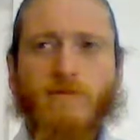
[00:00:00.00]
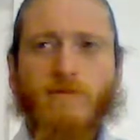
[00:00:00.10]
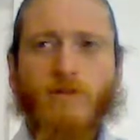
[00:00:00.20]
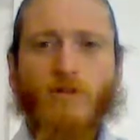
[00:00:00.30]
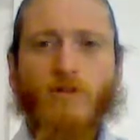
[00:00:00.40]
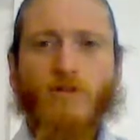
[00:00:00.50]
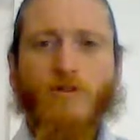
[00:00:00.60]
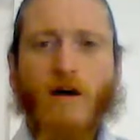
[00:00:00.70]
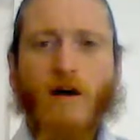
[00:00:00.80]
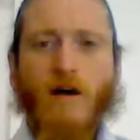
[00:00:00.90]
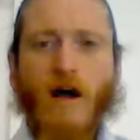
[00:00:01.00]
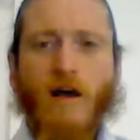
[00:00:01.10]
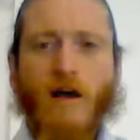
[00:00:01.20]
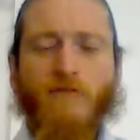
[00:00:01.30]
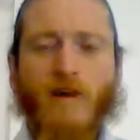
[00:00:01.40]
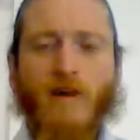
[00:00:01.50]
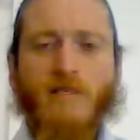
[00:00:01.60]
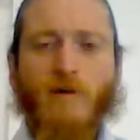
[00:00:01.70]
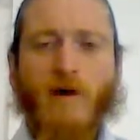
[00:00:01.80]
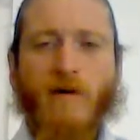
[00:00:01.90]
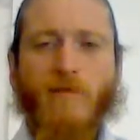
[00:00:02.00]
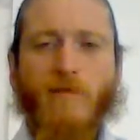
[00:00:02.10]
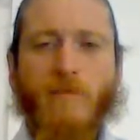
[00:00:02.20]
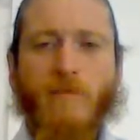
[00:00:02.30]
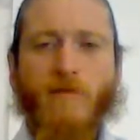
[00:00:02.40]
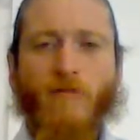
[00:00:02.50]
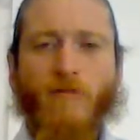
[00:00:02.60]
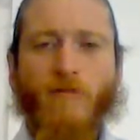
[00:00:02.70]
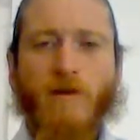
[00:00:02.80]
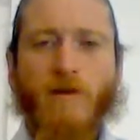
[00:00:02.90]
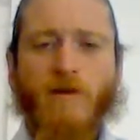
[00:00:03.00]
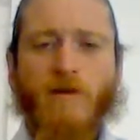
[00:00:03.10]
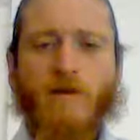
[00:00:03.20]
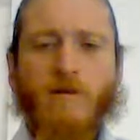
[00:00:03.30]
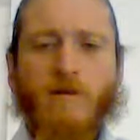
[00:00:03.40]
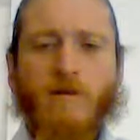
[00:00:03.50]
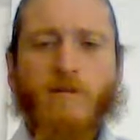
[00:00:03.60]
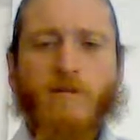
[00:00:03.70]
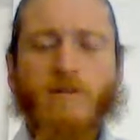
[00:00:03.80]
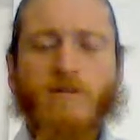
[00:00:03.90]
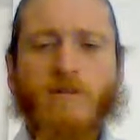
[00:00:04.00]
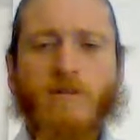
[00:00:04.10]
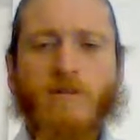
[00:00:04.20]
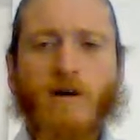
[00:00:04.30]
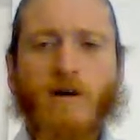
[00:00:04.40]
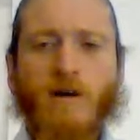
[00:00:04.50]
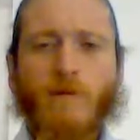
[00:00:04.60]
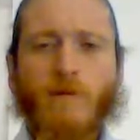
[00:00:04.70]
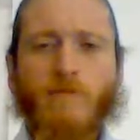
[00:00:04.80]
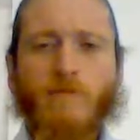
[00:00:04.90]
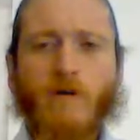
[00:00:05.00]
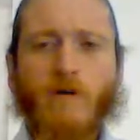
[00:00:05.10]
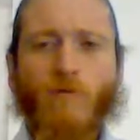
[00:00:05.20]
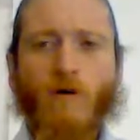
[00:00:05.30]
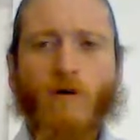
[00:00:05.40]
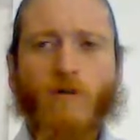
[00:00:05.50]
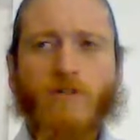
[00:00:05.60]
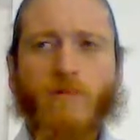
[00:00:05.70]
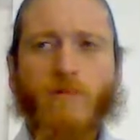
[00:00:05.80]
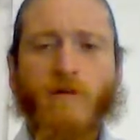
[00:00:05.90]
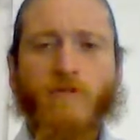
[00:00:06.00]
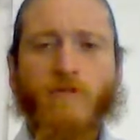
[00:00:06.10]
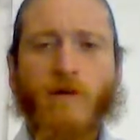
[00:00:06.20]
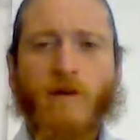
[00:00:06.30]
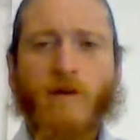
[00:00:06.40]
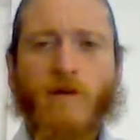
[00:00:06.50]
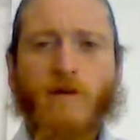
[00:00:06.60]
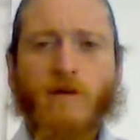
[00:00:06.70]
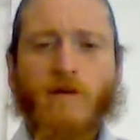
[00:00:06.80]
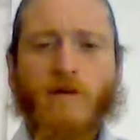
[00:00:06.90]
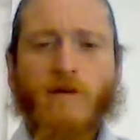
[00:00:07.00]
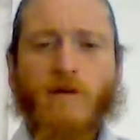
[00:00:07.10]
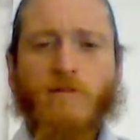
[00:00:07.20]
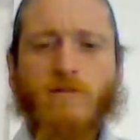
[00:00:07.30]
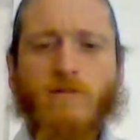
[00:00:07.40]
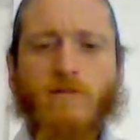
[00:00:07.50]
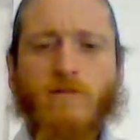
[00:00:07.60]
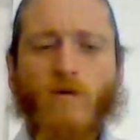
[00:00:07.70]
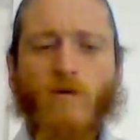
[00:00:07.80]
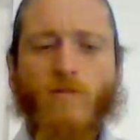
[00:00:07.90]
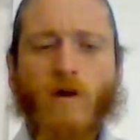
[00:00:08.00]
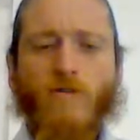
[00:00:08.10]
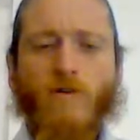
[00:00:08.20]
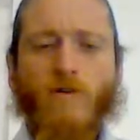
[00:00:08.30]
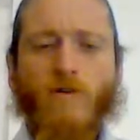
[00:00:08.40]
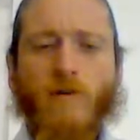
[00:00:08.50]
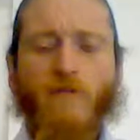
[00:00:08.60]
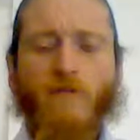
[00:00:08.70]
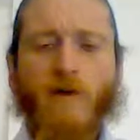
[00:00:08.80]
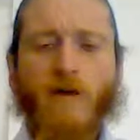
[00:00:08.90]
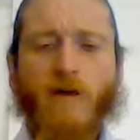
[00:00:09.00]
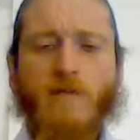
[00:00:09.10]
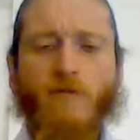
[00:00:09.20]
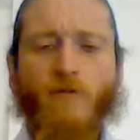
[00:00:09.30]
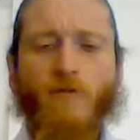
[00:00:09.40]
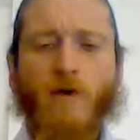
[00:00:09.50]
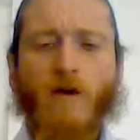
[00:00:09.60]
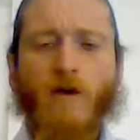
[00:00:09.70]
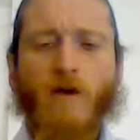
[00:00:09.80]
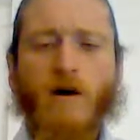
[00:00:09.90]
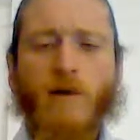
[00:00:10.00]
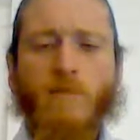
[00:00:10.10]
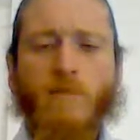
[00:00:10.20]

there's usually a kind of fantasy we have about being free versus a real version of being free. So a real version of being free is if we're